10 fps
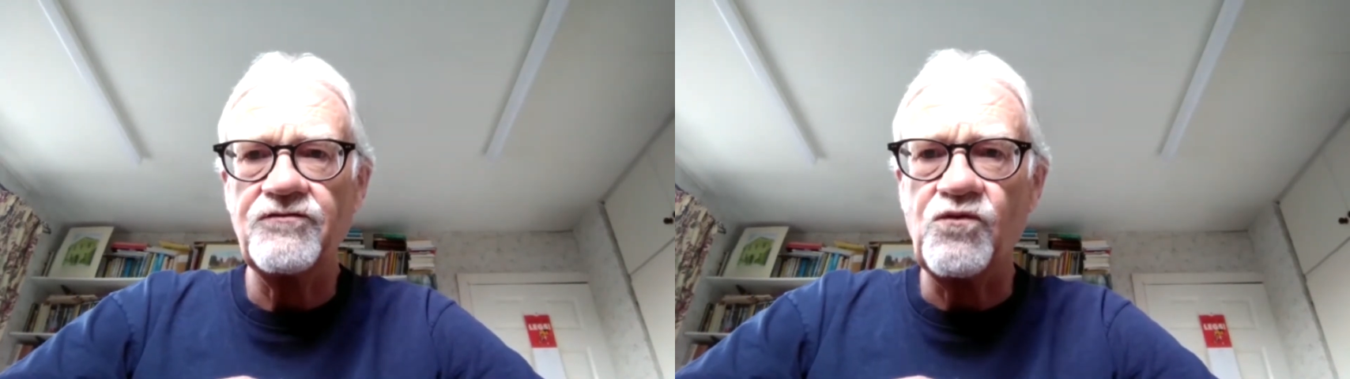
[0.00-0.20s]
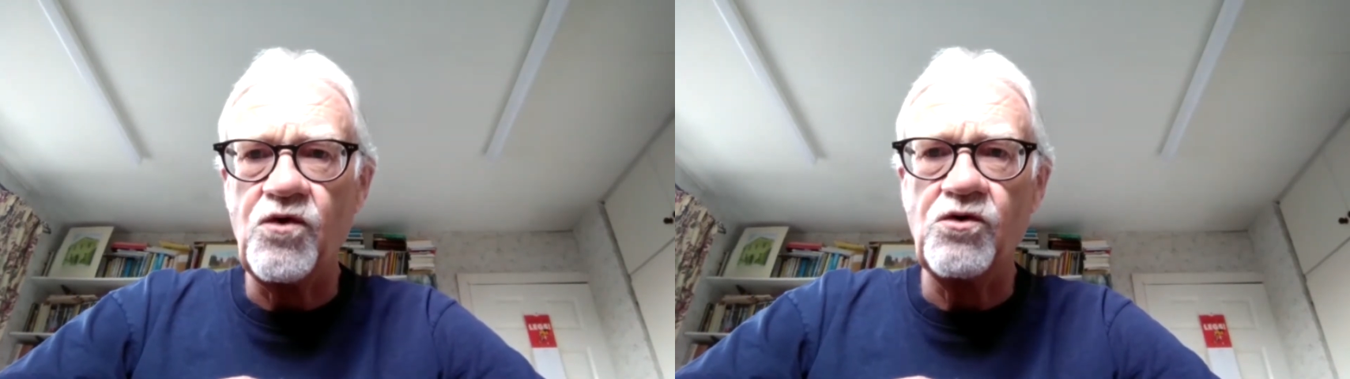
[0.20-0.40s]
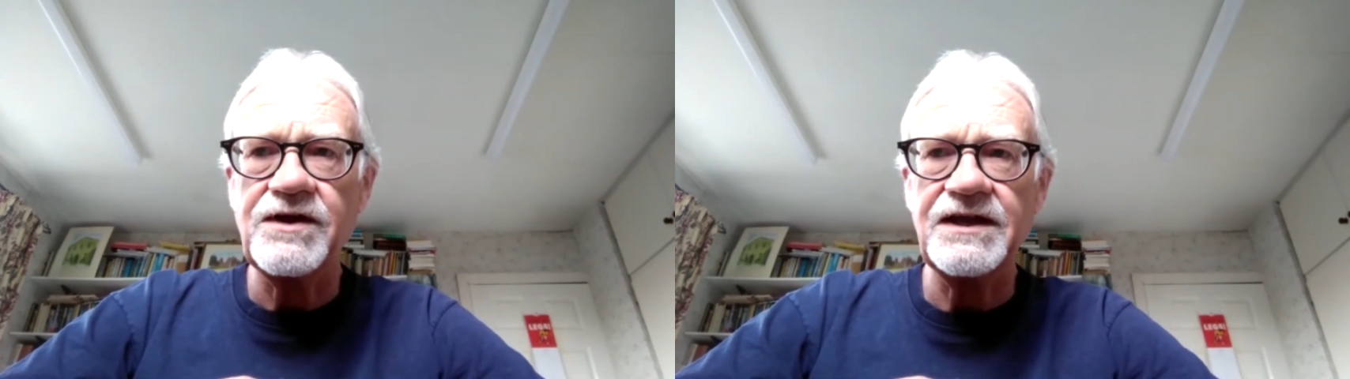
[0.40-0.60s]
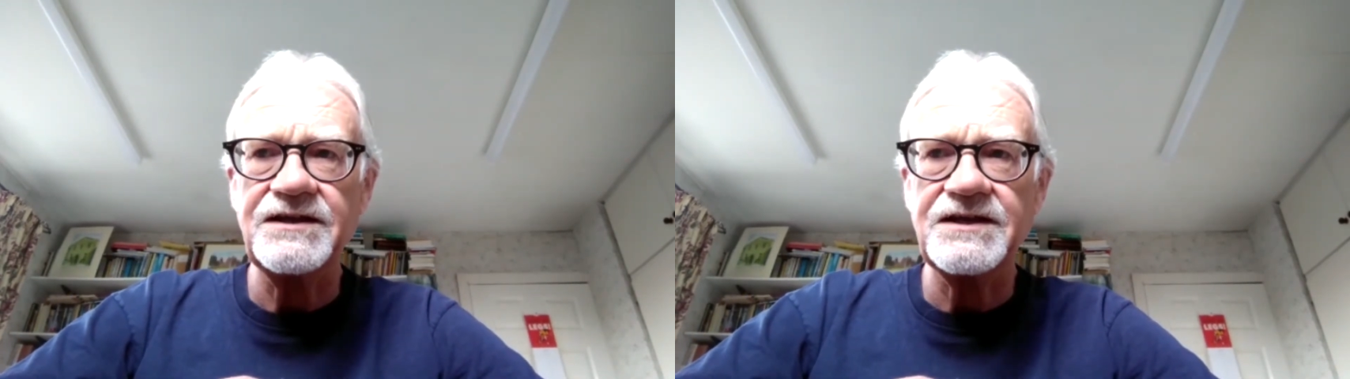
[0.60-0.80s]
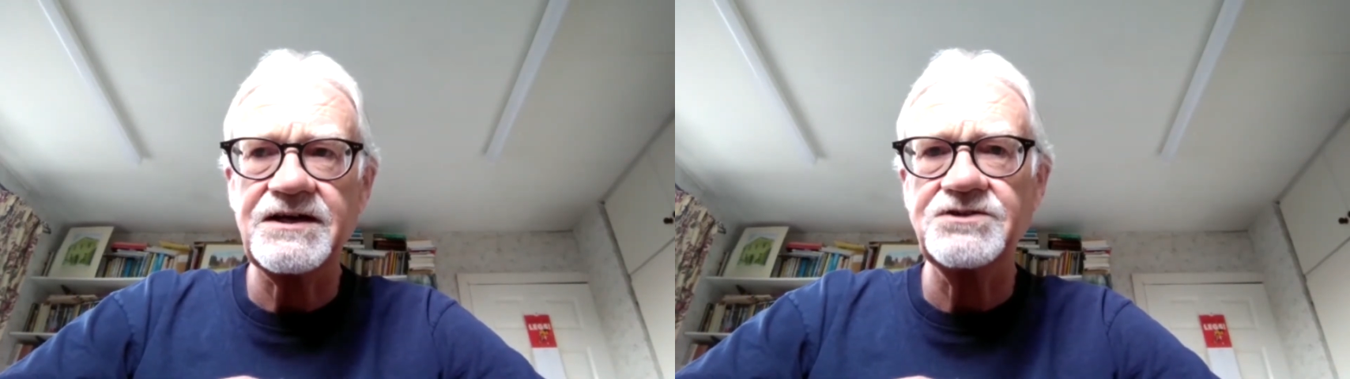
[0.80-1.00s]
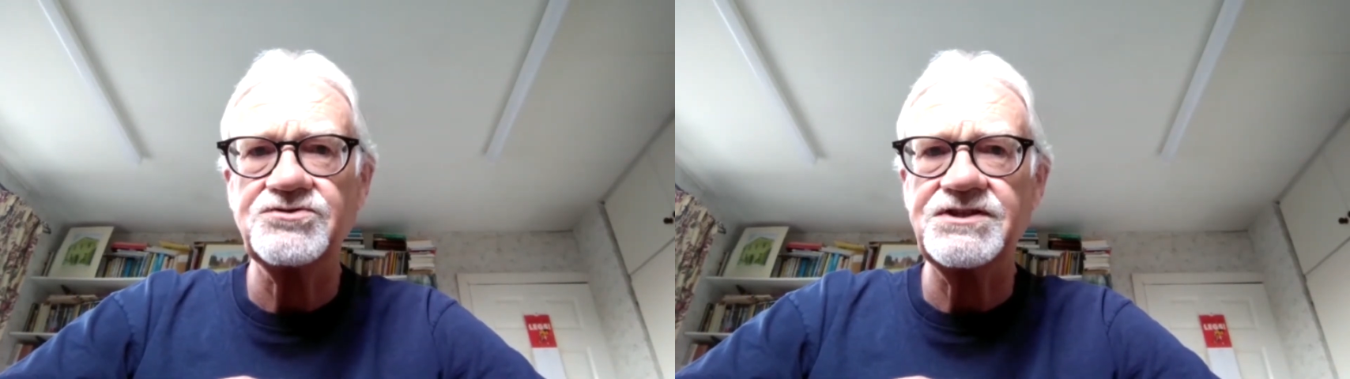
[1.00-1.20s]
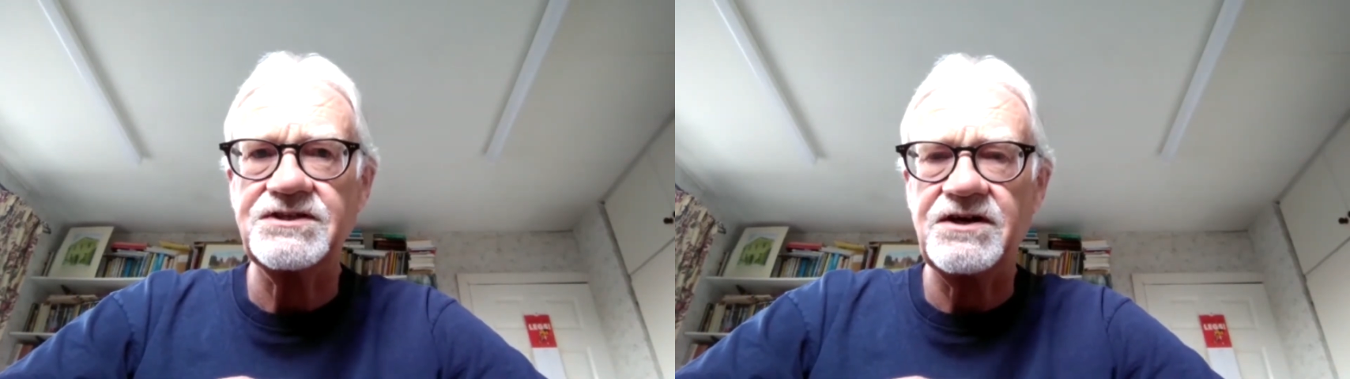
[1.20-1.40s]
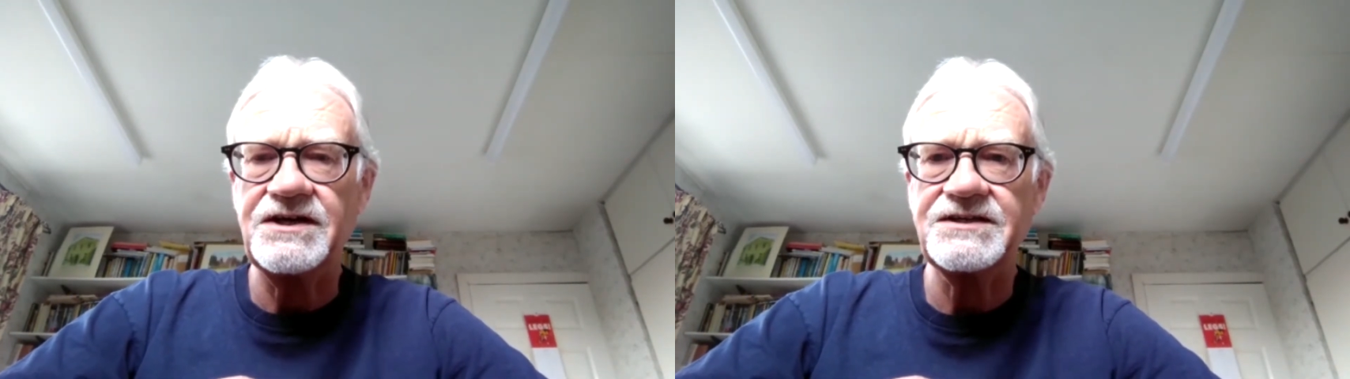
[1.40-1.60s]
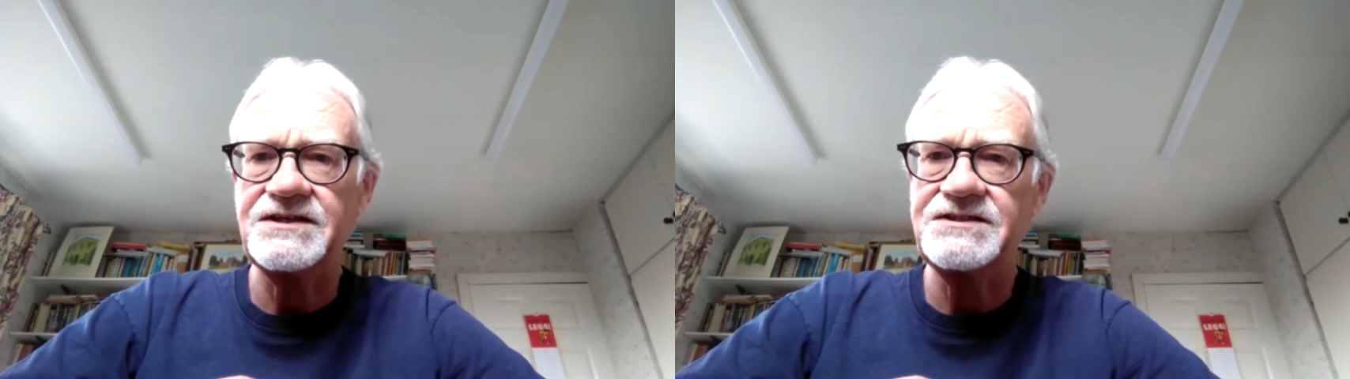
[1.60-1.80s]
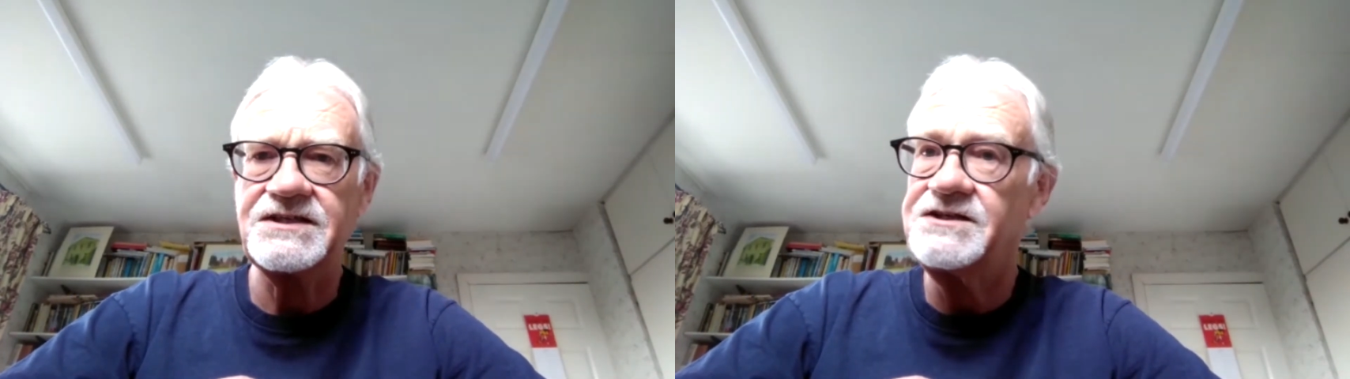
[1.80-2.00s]
of walking in the countryside
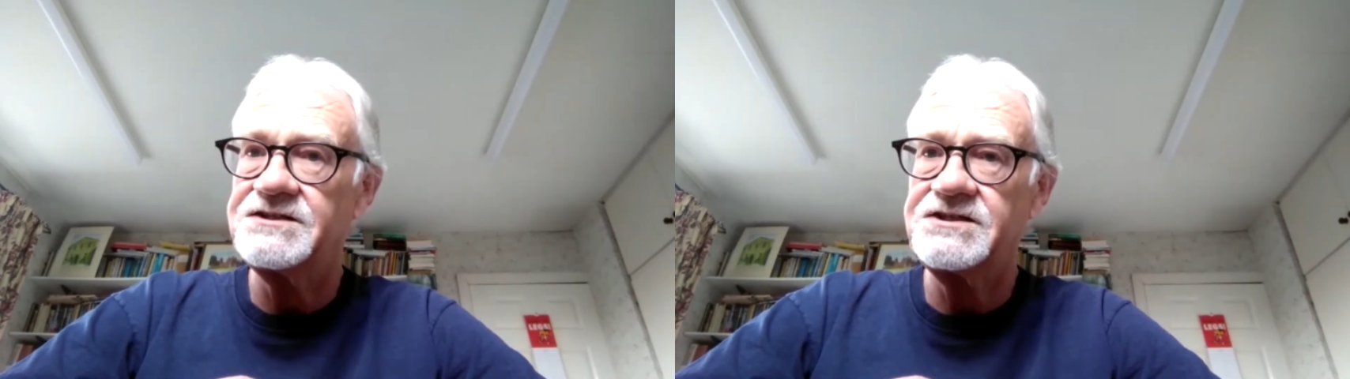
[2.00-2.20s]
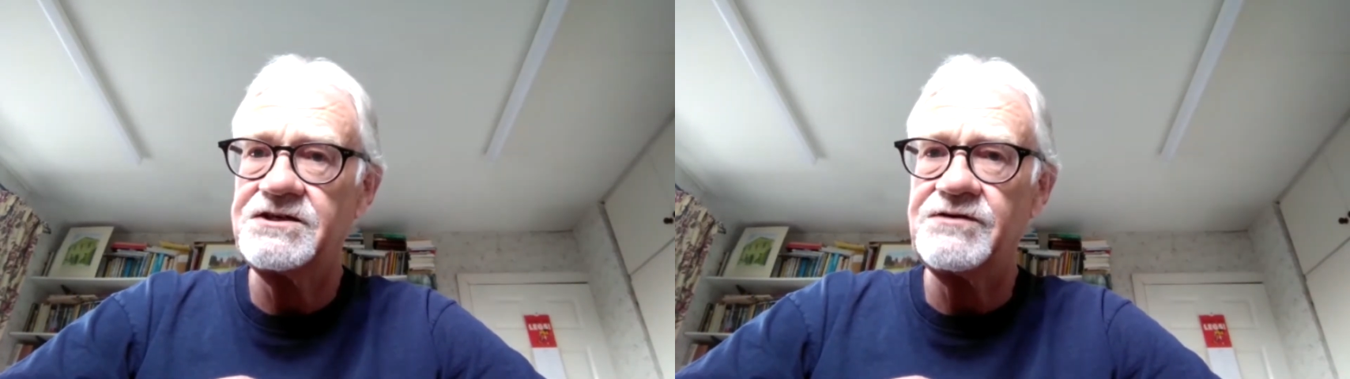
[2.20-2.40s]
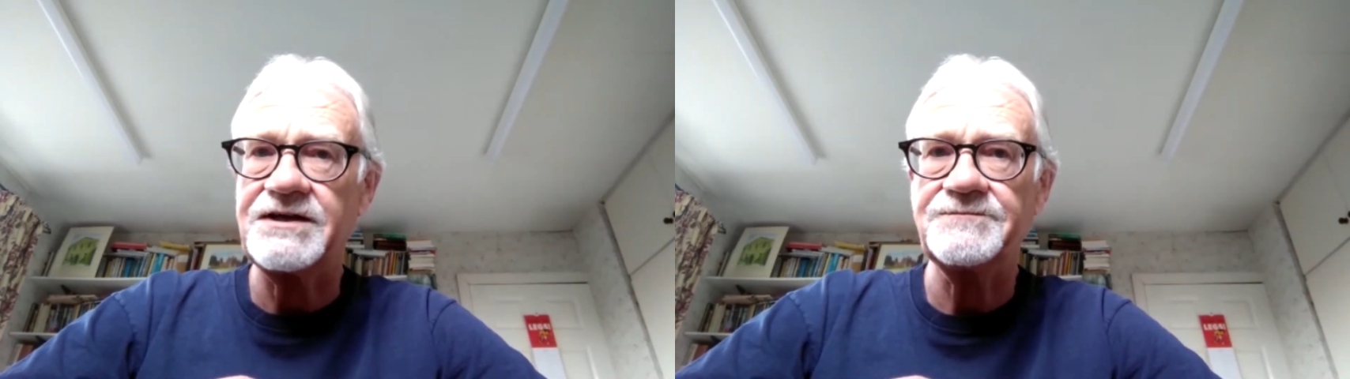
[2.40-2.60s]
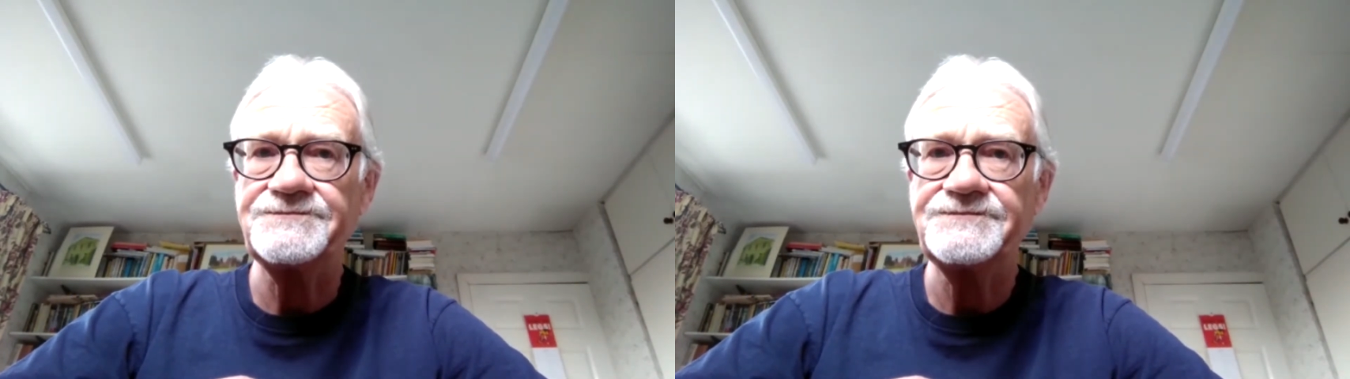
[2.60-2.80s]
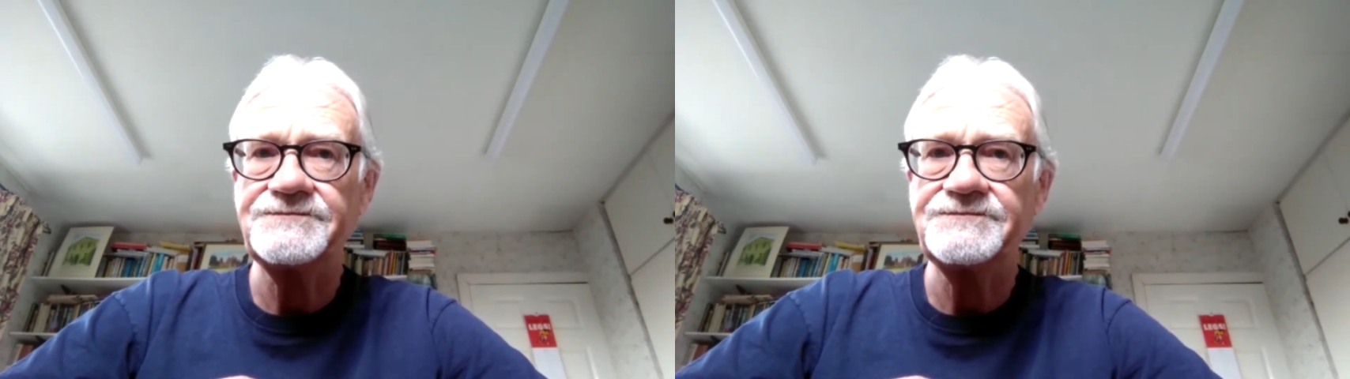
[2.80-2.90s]
continue to do it?